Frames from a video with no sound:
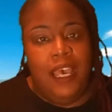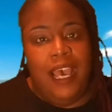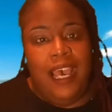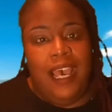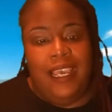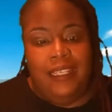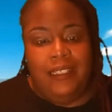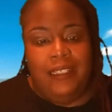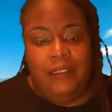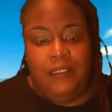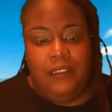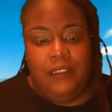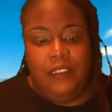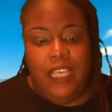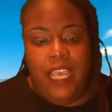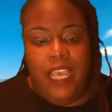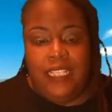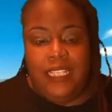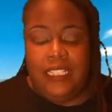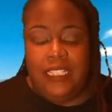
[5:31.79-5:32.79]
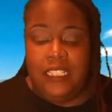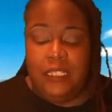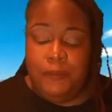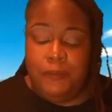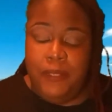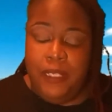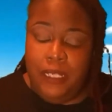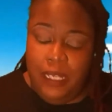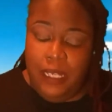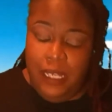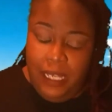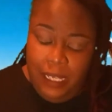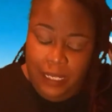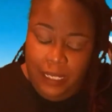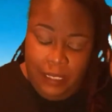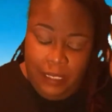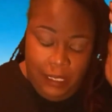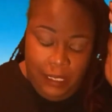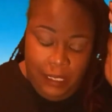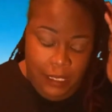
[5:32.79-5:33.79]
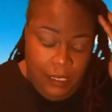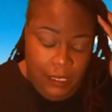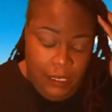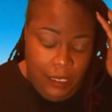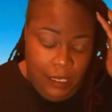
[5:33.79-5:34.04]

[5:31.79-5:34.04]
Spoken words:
I had to speak. And